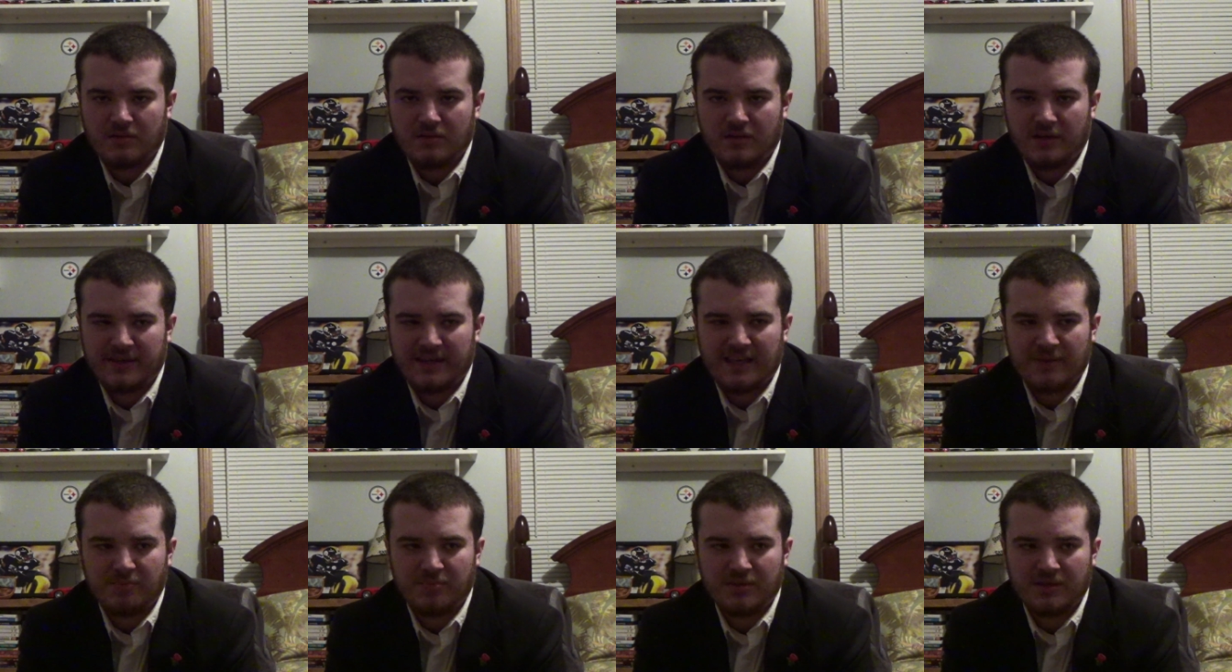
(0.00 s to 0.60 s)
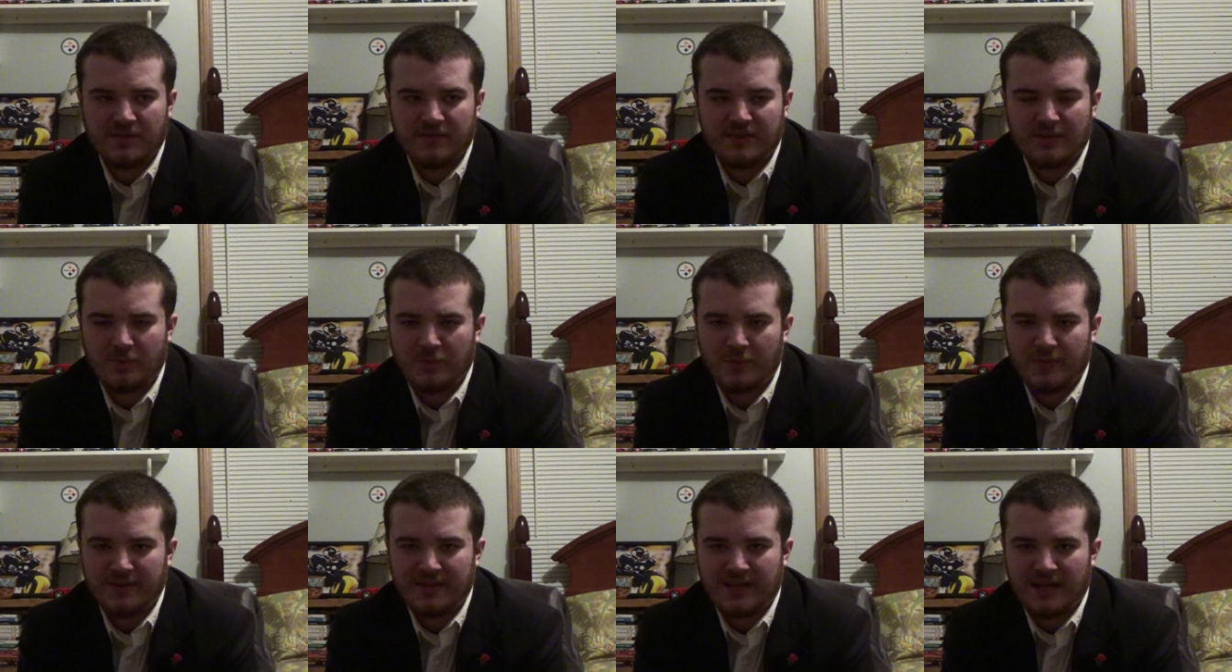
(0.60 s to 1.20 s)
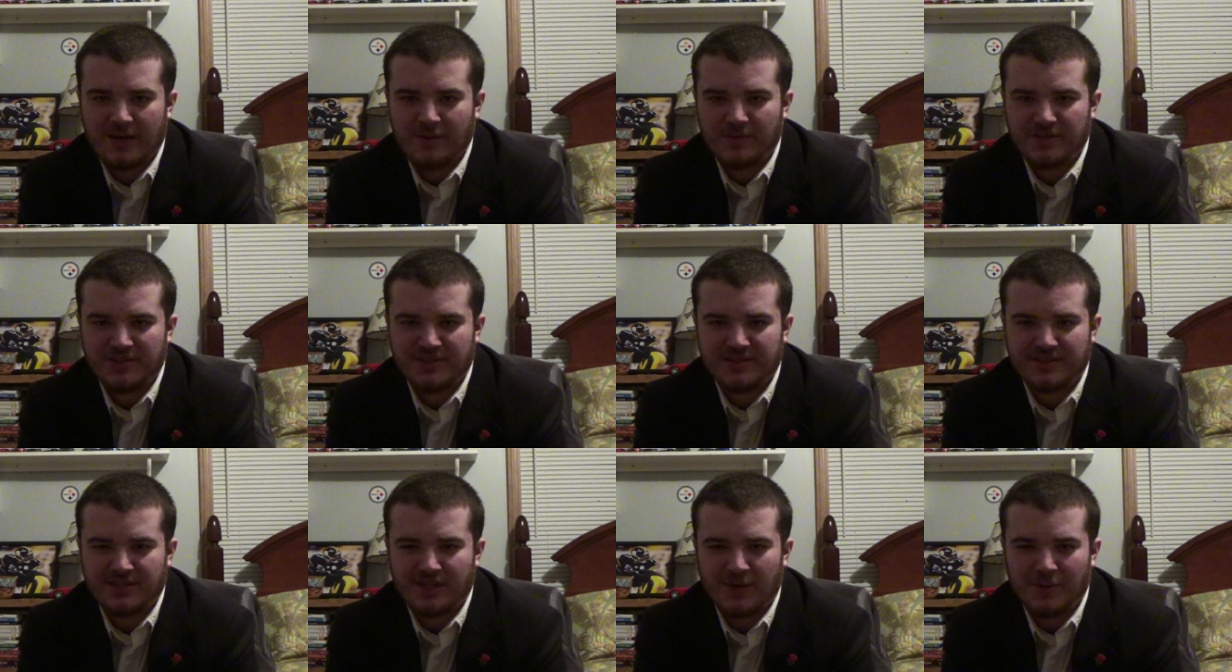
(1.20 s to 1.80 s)
I can't believe that when we die, we
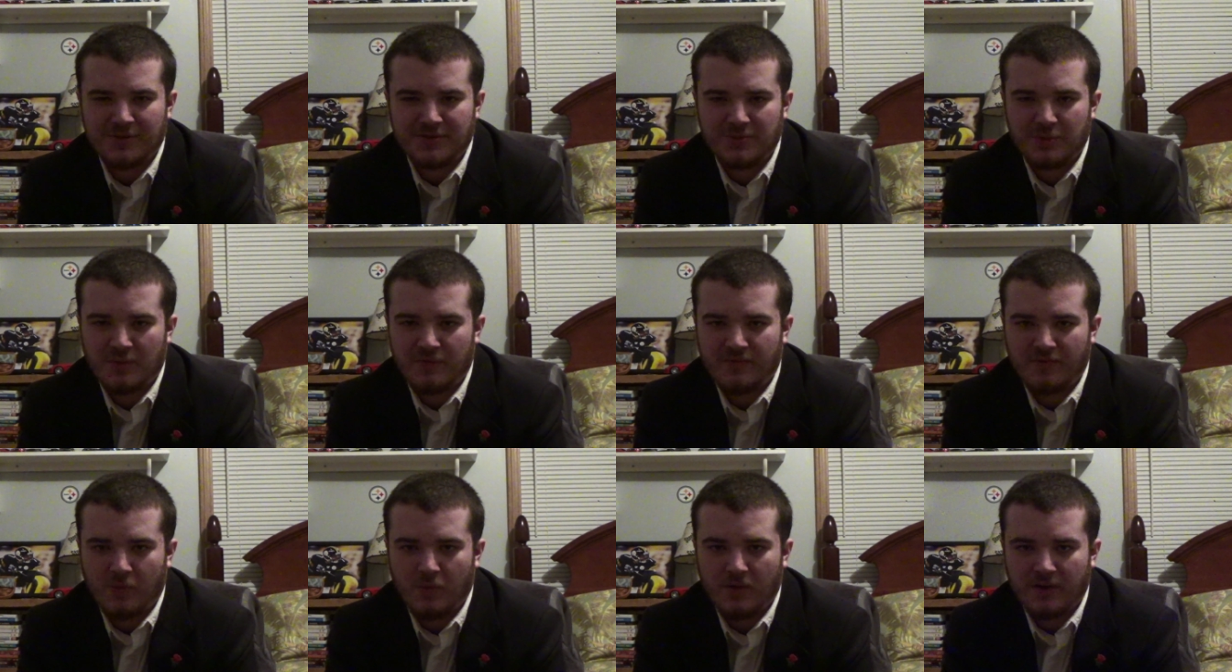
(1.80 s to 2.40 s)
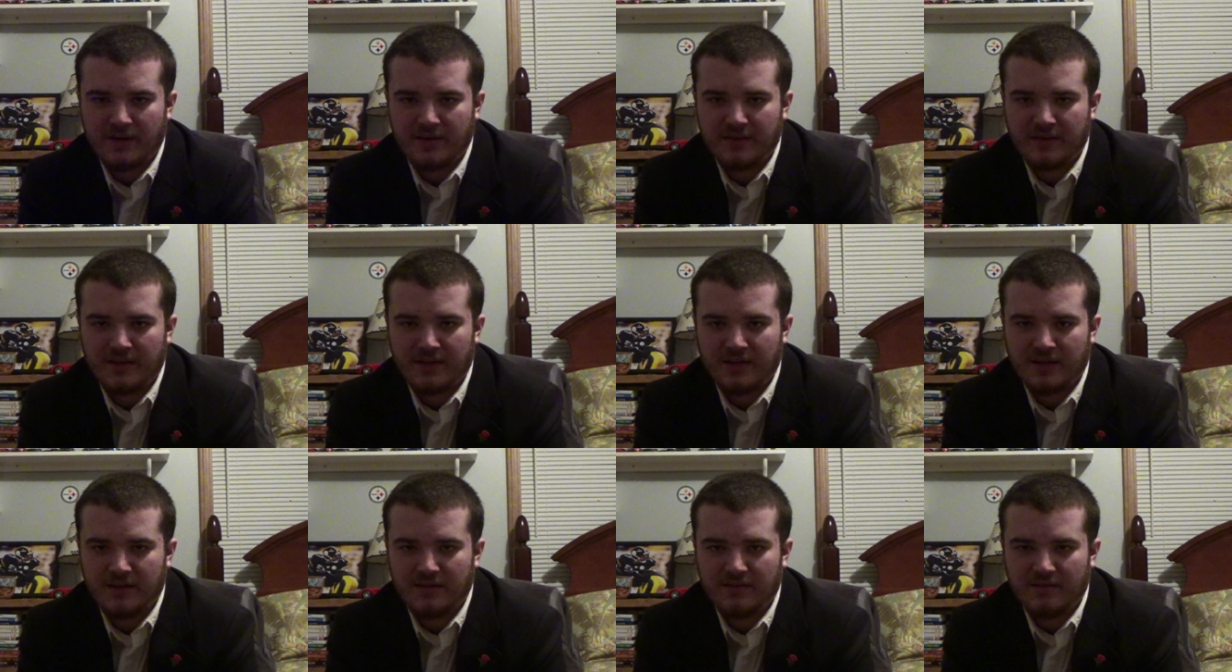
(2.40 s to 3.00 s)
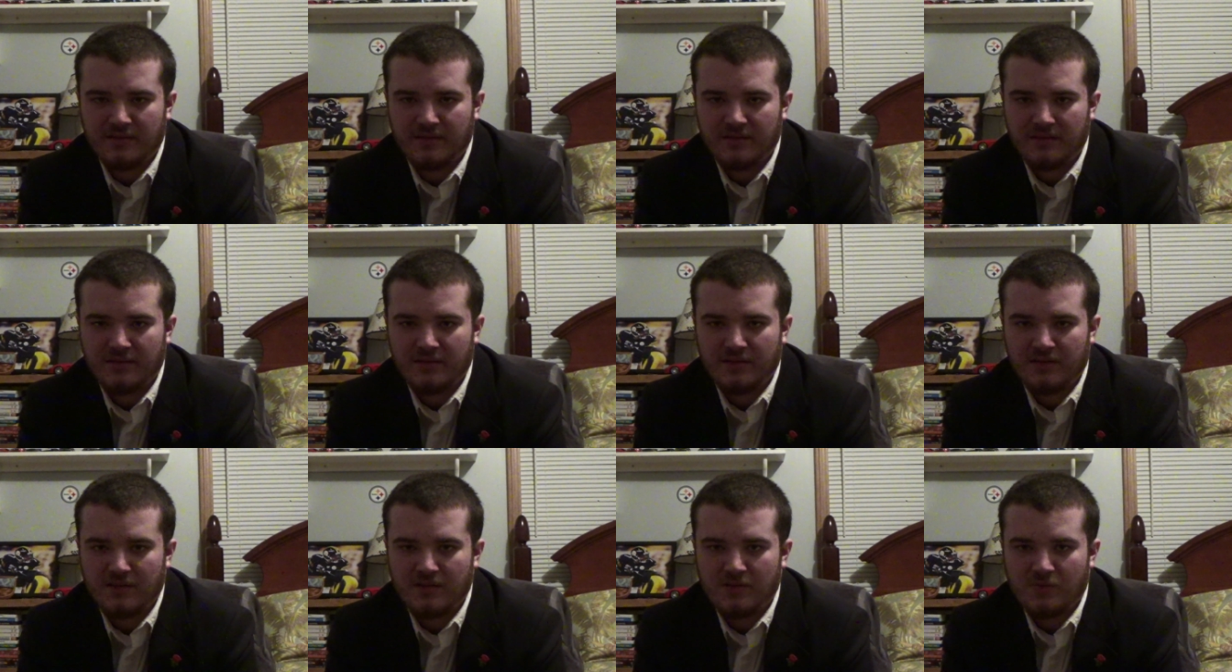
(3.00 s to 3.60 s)
just go into a void and
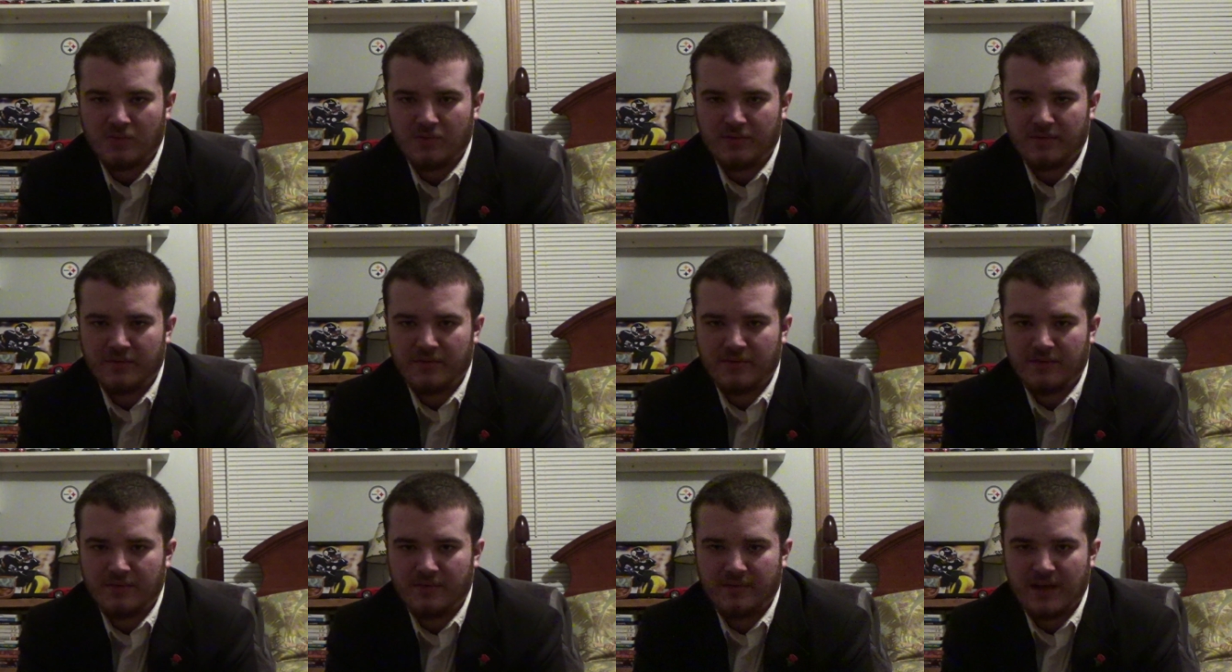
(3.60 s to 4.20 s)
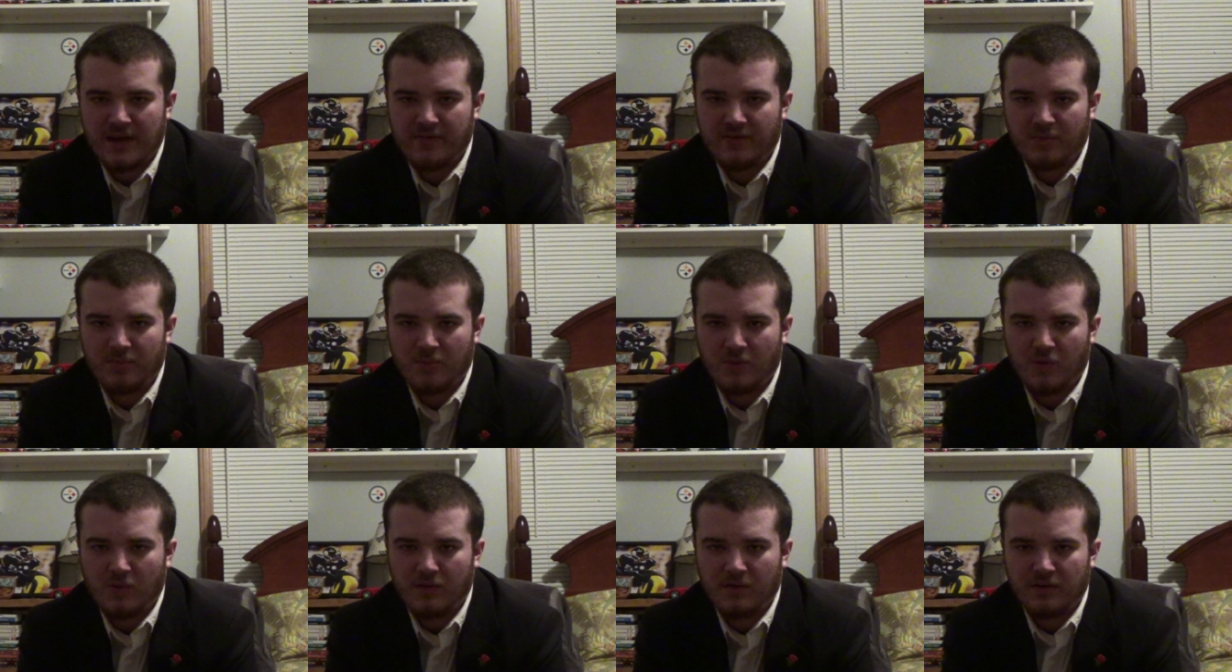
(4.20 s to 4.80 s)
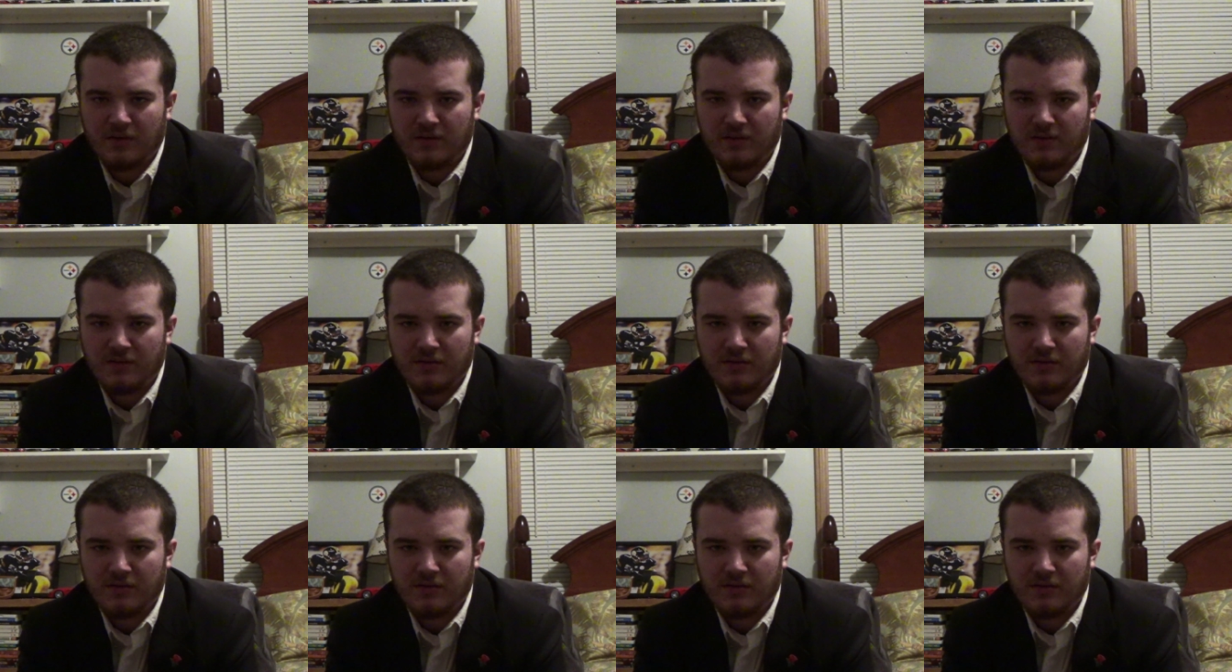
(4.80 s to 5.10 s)
we're never more.